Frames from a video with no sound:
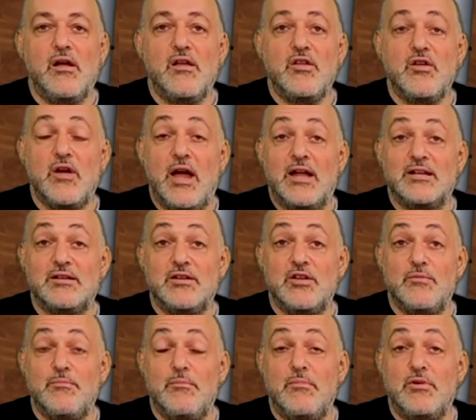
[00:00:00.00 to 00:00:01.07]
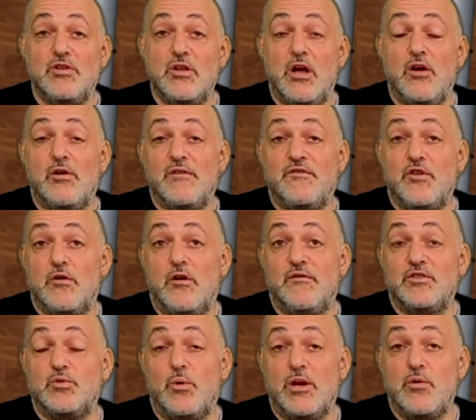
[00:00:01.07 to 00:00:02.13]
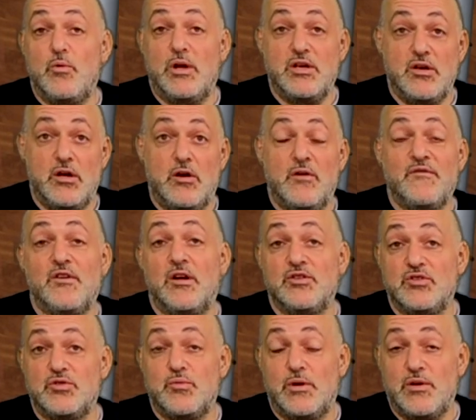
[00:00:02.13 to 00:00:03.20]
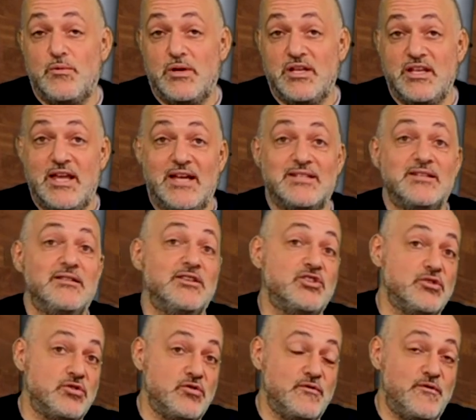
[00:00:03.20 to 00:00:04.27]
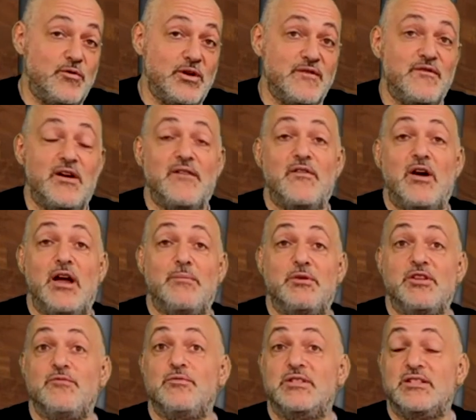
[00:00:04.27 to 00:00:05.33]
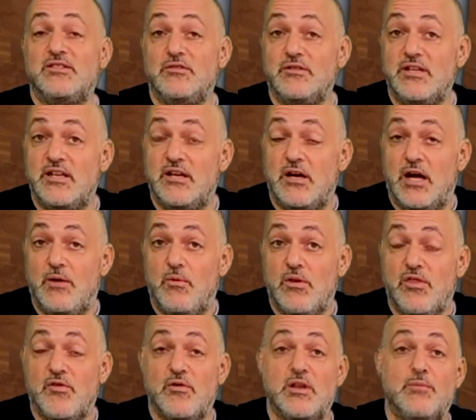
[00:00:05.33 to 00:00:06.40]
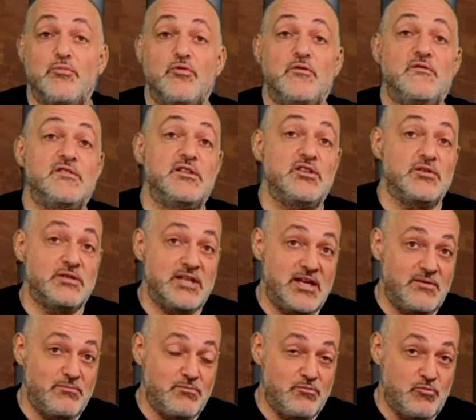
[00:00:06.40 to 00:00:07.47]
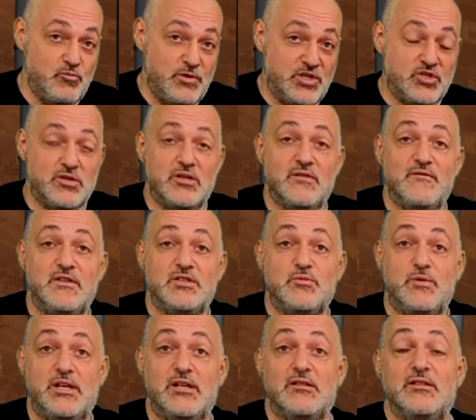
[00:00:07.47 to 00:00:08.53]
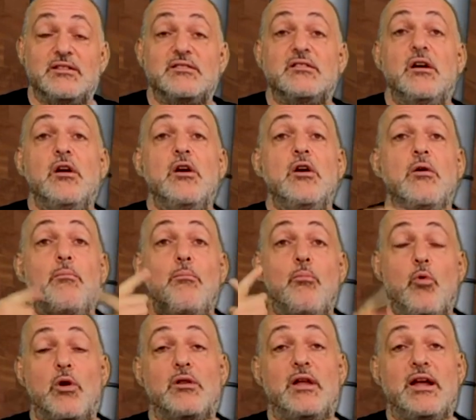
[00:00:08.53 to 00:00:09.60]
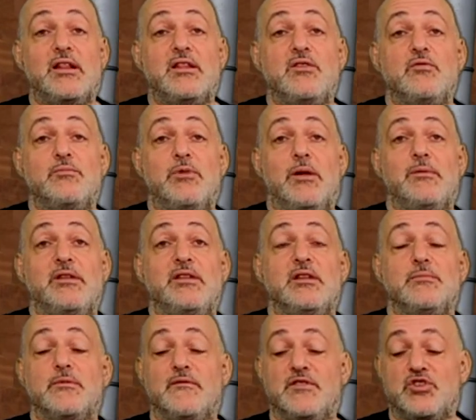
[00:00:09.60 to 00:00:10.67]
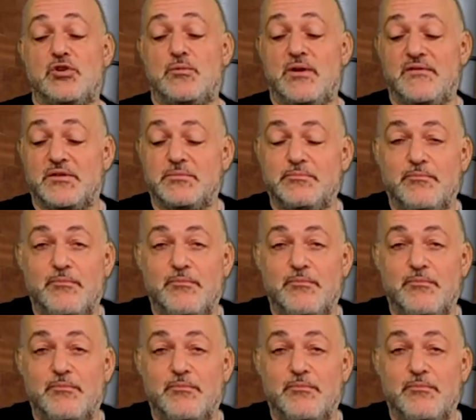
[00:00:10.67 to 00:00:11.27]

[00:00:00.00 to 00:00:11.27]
No. If you're over 21, no. If you're under 21, yes, unless you're 245i, but you would still need an I-130 approved and your date reached on the visa waiting list. More likely, you would probably need a provisional waiver.